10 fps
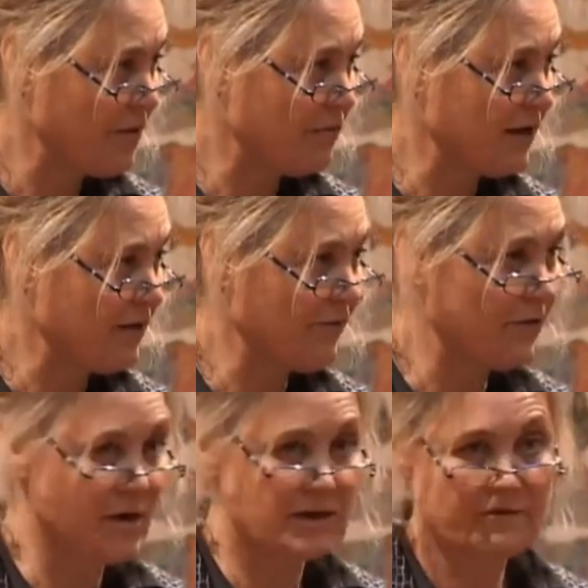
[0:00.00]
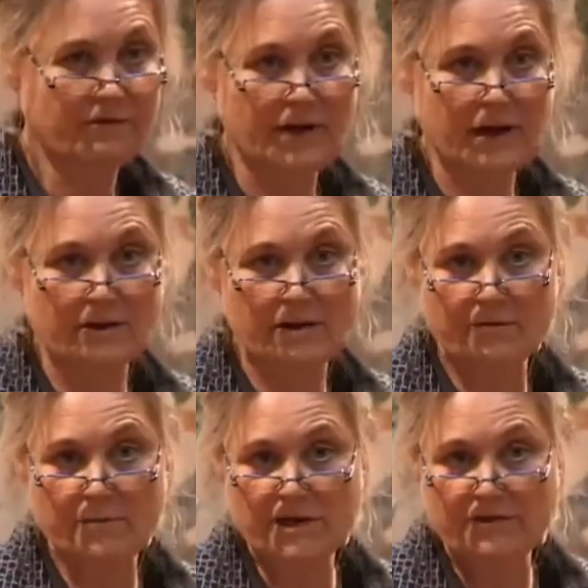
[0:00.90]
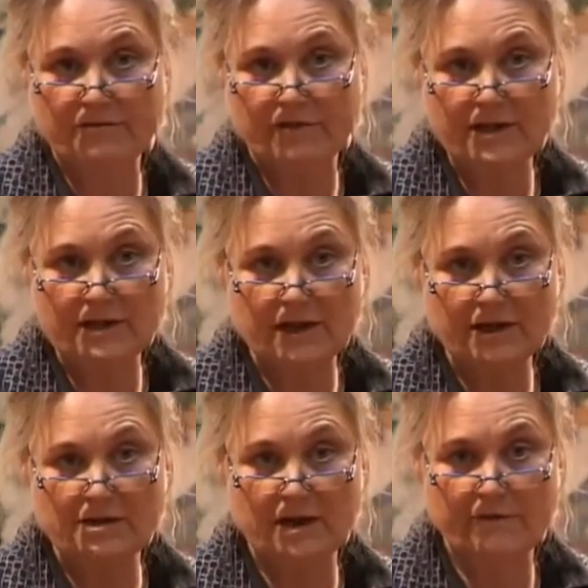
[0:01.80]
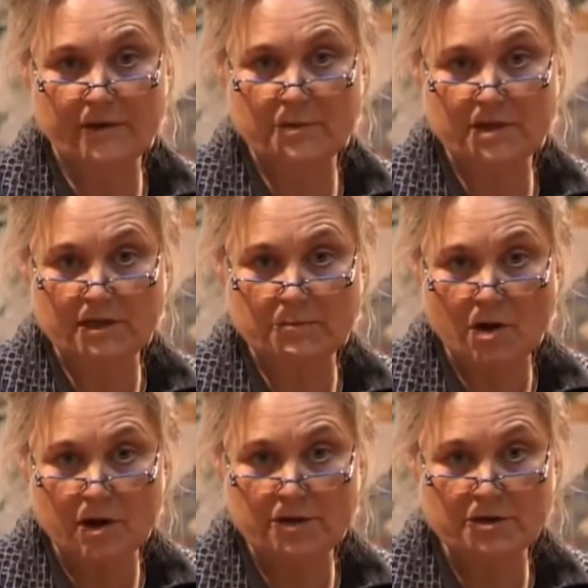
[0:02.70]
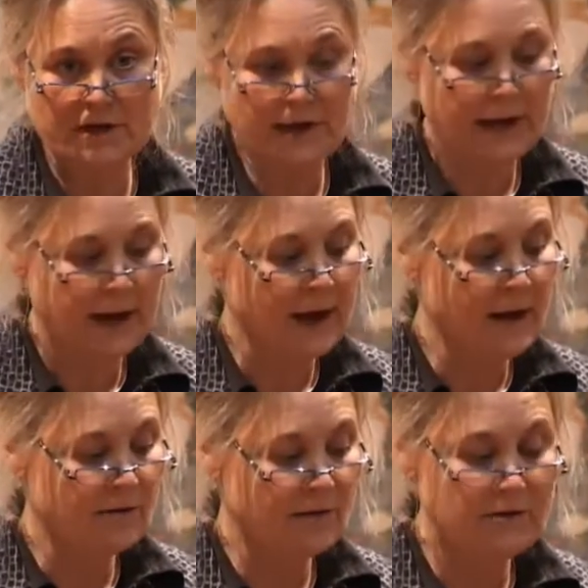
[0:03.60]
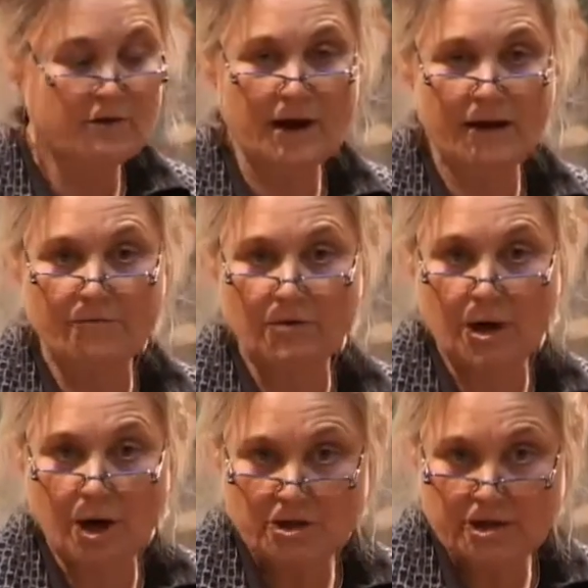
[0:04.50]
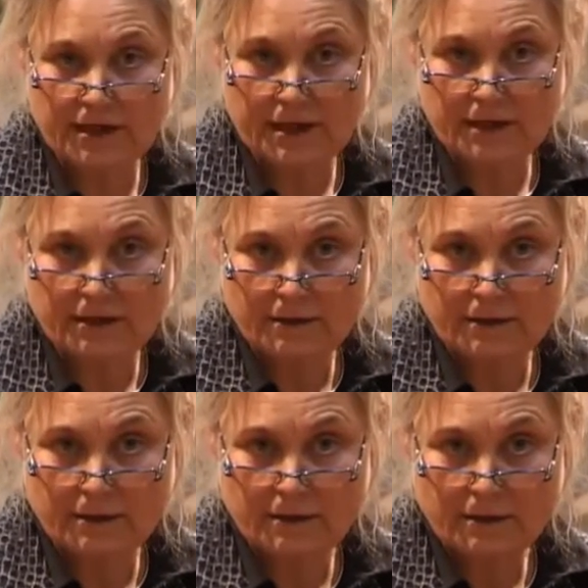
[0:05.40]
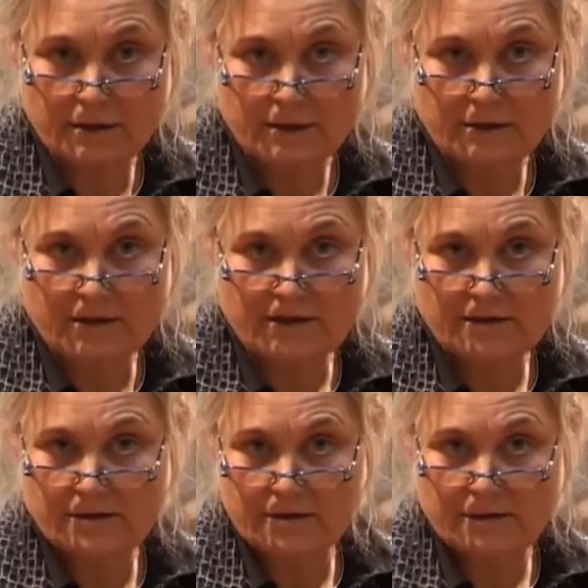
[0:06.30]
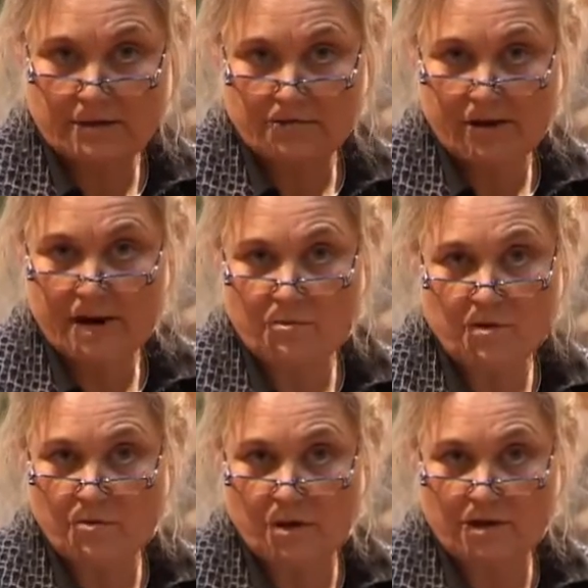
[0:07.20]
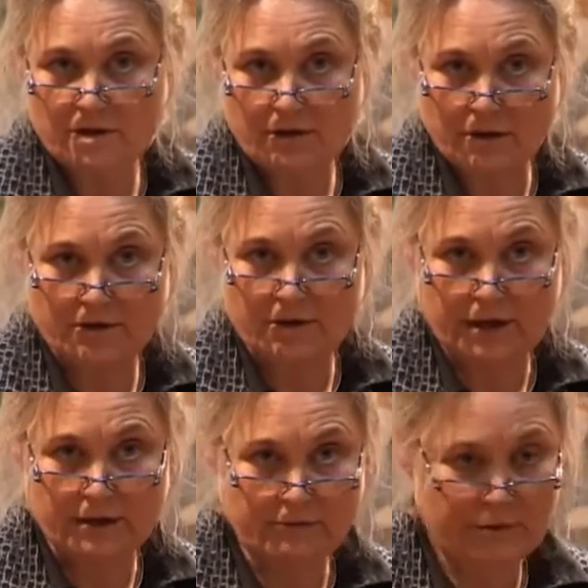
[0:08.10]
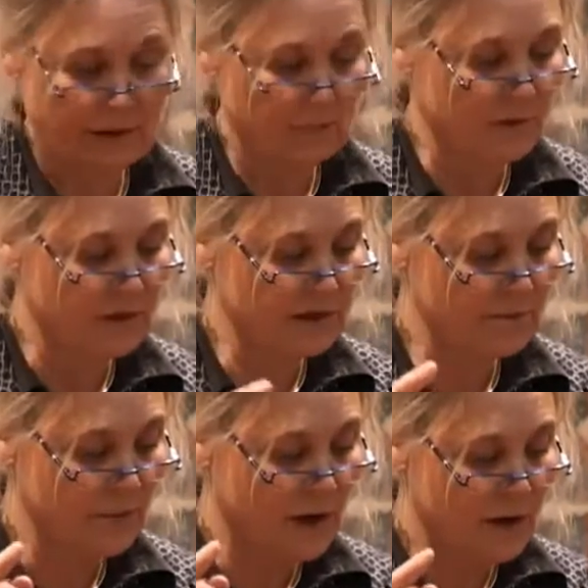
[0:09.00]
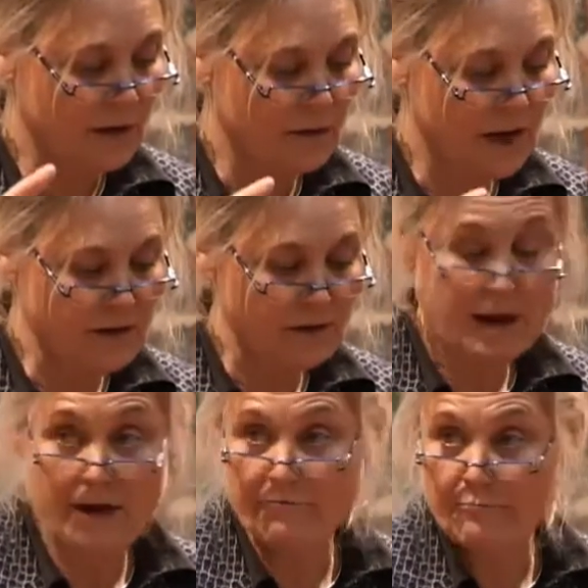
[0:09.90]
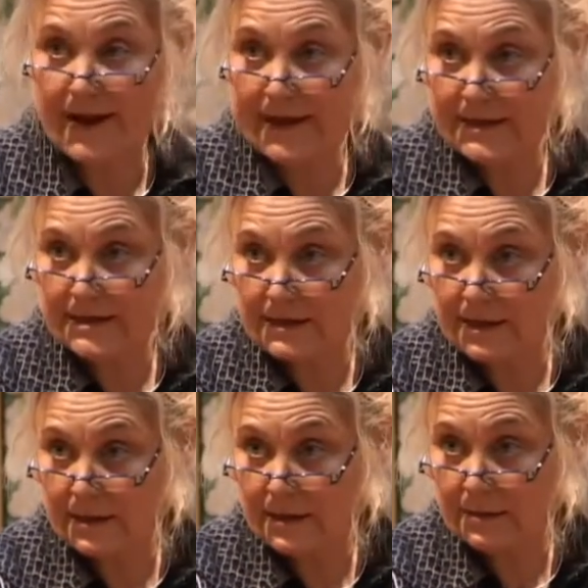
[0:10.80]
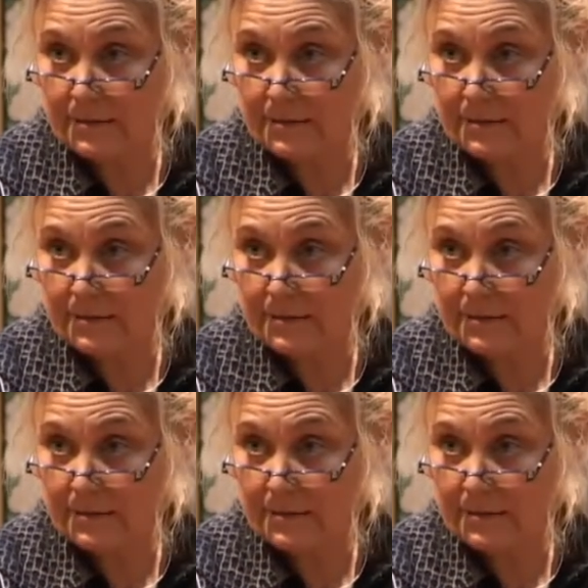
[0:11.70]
Within philosophy, you have metaphysics, you have epistemology, then you have logic. There's incredible works on logic within Buddhism. Then you have medicine.